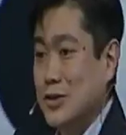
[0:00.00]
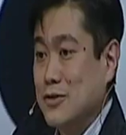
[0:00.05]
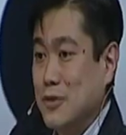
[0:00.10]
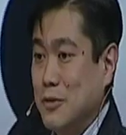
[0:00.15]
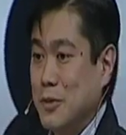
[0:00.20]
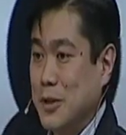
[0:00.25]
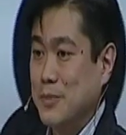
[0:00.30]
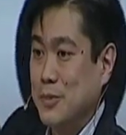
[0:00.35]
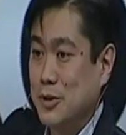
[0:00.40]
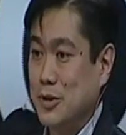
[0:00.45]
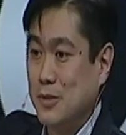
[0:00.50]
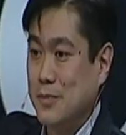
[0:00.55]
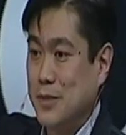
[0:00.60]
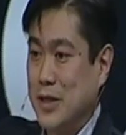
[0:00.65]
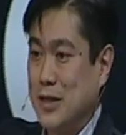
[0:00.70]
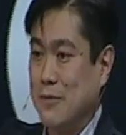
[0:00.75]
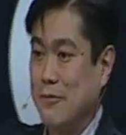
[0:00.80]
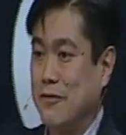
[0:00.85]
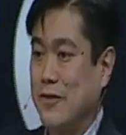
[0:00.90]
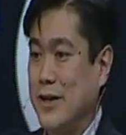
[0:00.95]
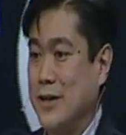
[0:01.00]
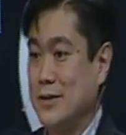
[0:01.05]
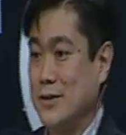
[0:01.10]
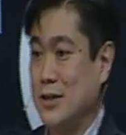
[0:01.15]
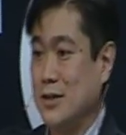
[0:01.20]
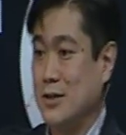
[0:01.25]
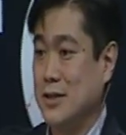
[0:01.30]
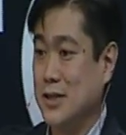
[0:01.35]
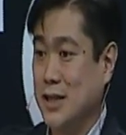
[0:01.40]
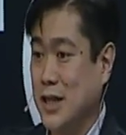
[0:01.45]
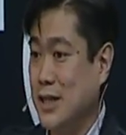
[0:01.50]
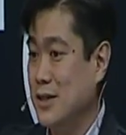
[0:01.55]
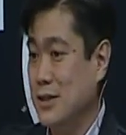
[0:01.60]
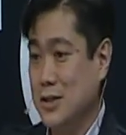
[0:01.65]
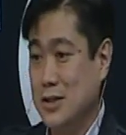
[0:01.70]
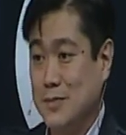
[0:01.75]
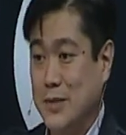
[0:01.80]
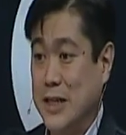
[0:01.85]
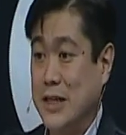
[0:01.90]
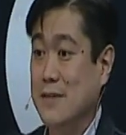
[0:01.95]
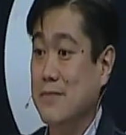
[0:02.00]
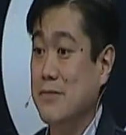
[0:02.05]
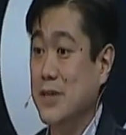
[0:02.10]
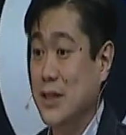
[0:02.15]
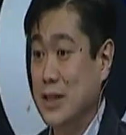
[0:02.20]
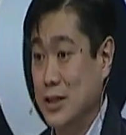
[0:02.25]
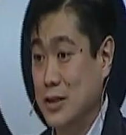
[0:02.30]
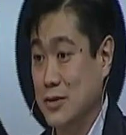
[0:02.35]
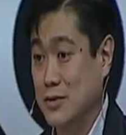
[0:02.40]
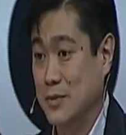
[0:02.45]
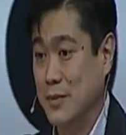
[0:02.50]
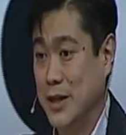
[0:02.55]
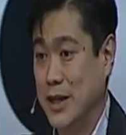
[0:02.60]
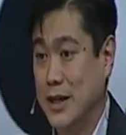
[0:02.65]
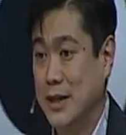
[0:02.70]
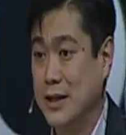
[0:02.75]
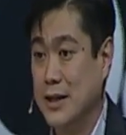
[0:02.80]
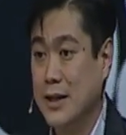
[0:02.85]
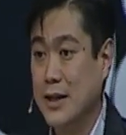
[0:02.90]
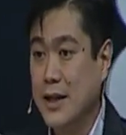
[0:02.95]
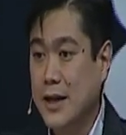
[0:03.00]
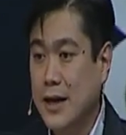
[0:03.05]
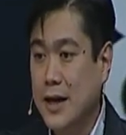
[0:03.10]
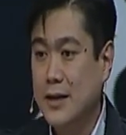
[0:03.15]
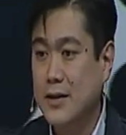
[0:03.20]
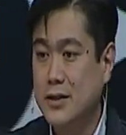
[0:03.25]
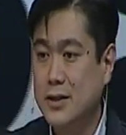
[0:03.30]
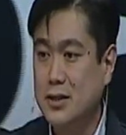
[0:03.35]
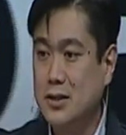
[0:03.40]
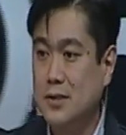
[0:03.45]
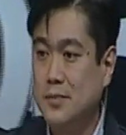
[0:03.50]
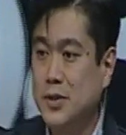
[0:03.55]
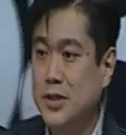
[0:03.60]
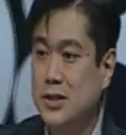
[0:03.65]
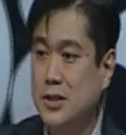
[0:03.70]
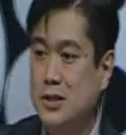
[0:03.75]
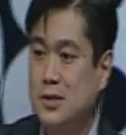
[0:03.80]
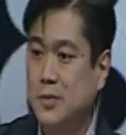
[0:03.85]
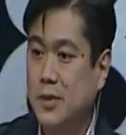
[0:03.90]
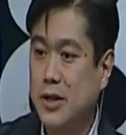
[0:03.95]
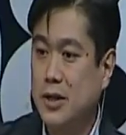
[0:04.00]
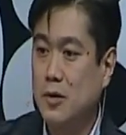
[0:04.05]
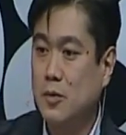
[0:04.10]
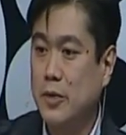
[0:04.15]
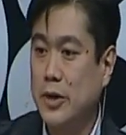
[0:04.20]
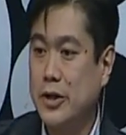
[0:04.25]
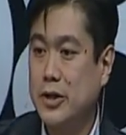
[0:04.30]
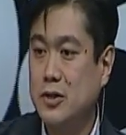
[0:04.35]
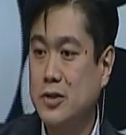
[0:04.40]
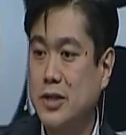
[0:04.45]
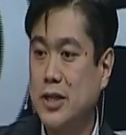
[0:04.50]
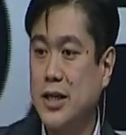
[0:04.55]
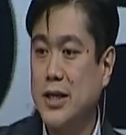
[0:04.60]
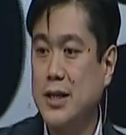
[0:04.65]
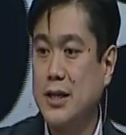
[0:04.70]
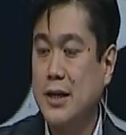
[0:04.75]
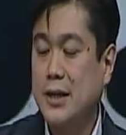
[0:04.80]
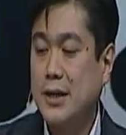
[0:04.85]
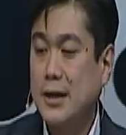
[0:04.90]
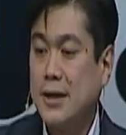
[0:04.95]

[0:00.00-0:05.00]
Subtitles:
for people to become fans on his site, and he's making millions from that. And this is a business model where you take